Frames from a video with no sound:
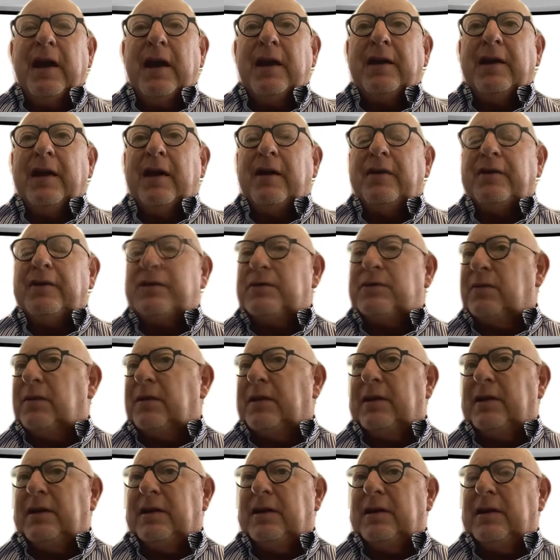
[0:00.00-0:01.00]
And how does
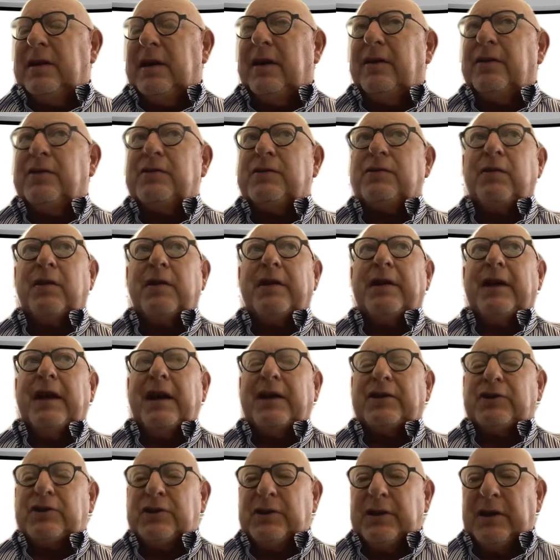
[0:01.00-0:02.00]
one
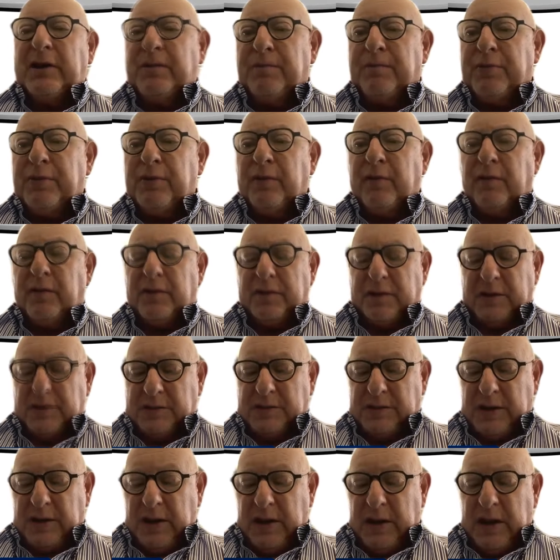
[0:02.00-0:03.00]
actually improve on
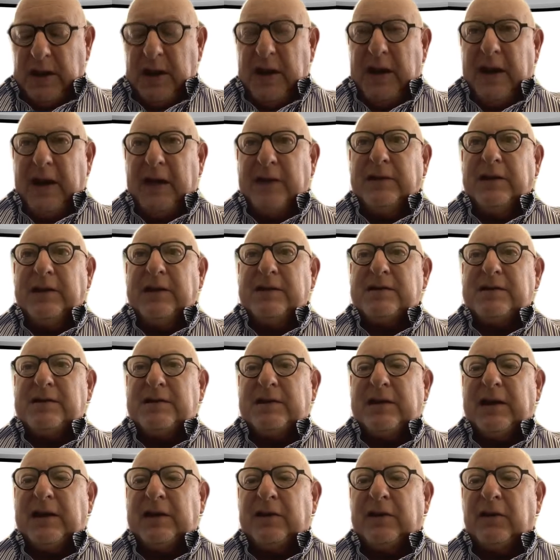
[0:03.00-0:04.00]
this? And yes,
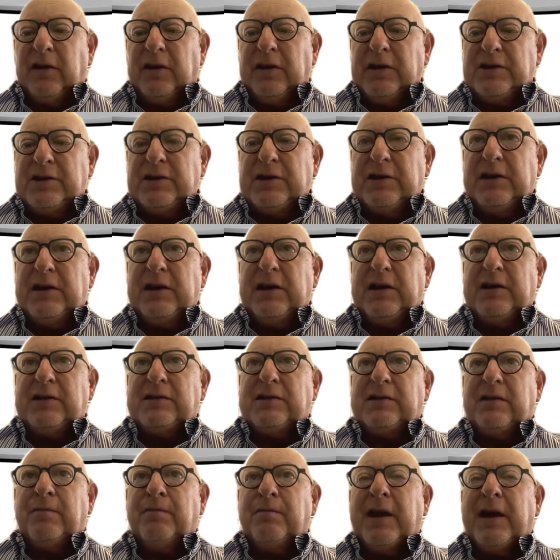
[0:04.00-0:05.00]
technology
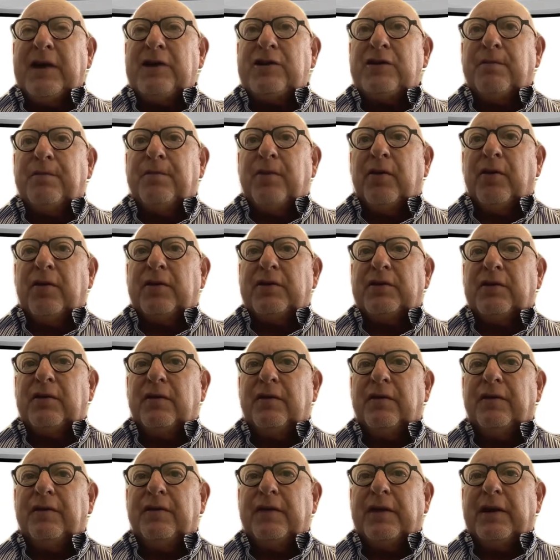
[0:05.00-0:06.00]
is a major part
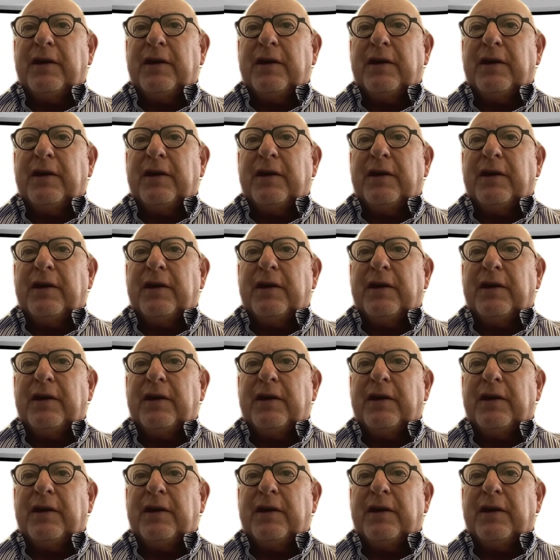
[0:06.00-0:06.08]
of